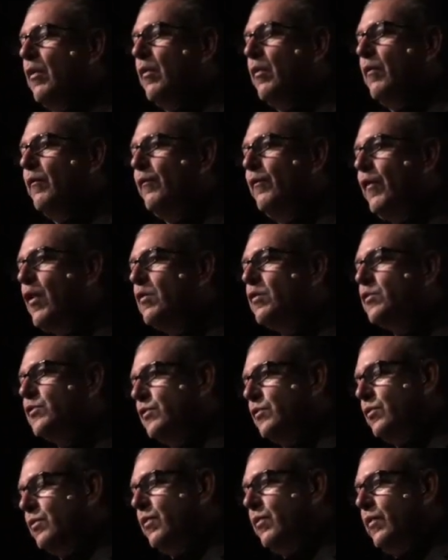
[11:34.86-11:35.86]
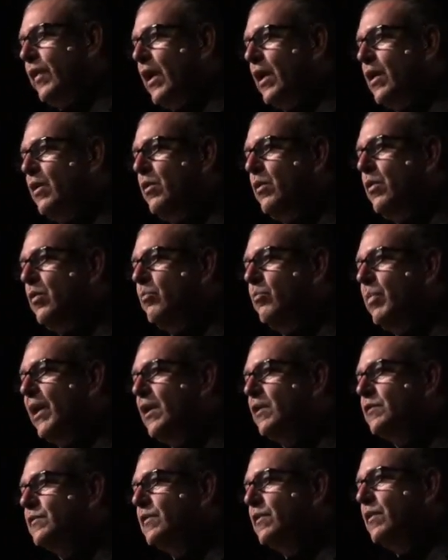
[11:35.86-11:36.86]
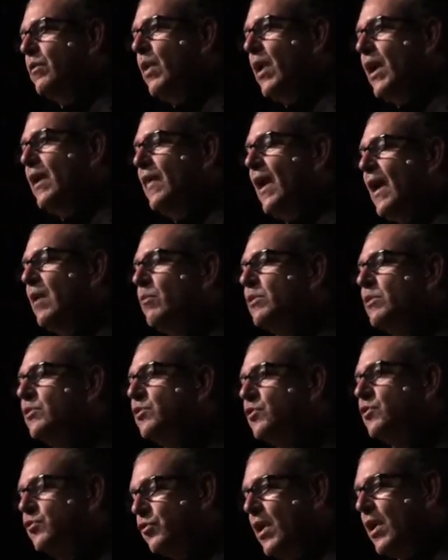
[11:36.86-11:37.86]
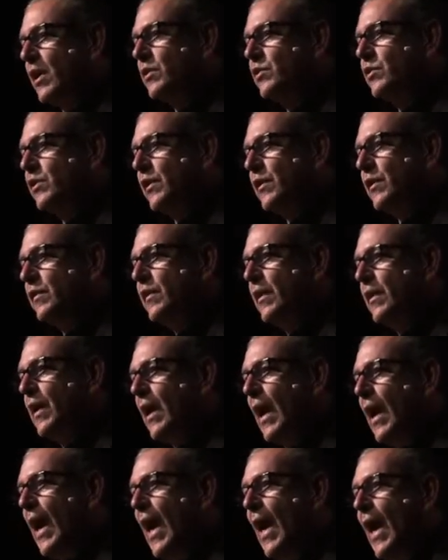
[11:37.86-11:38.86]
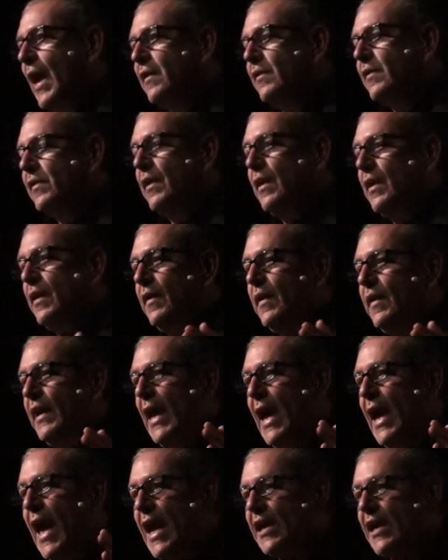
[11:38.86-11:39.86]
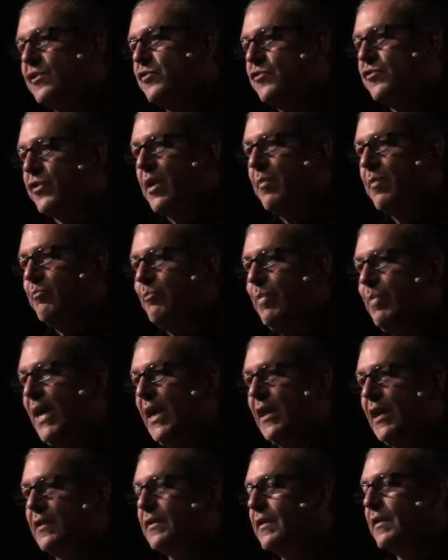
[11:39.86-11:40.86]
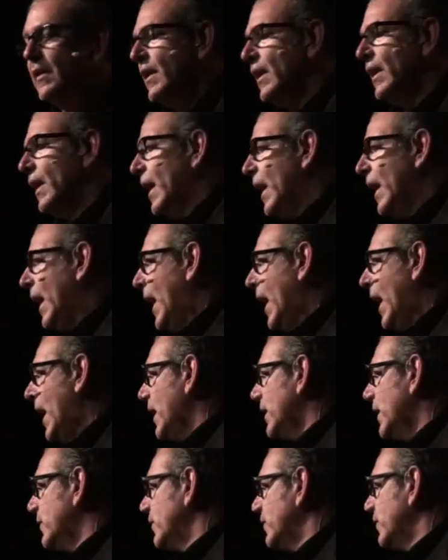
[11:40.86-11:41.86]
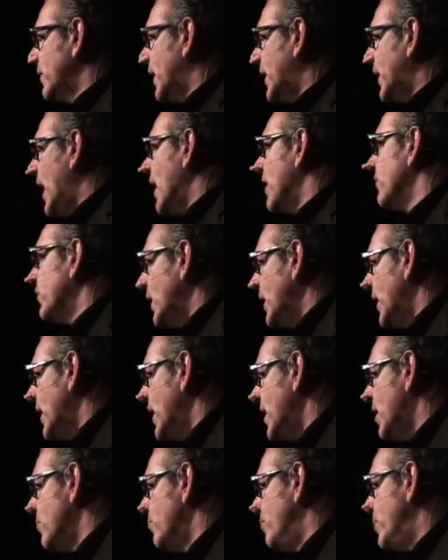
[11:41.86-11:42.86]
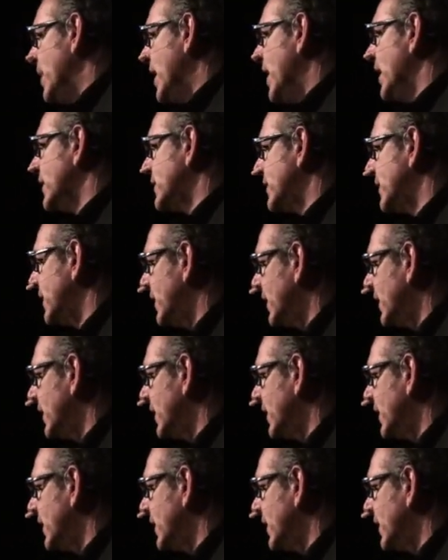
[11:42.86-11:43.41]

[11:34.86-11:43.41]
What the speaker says: Vauxhall, though, because of the way they were structured, had the Astra bit and the Cavalier bit